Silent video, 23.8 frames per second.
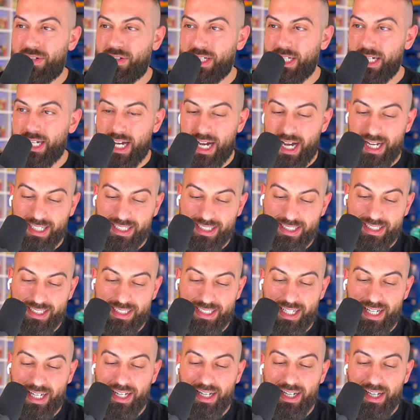Even a 9 is
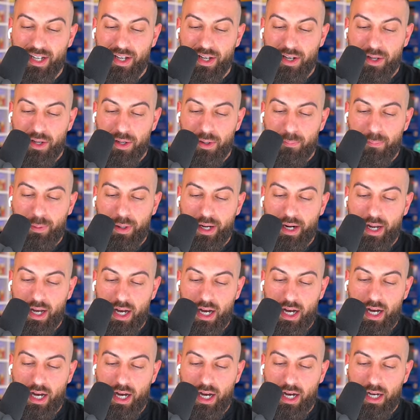insane. But
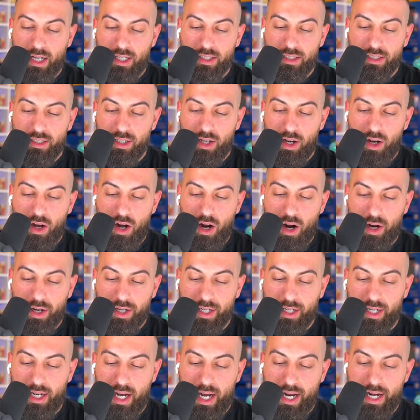uh,
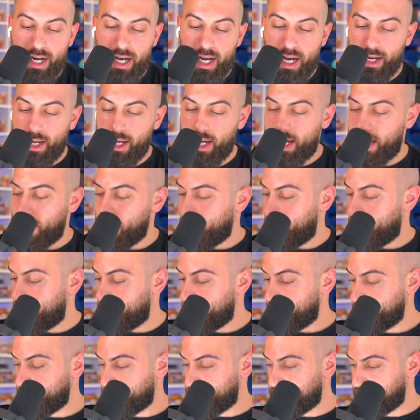Arcanine non-hollow.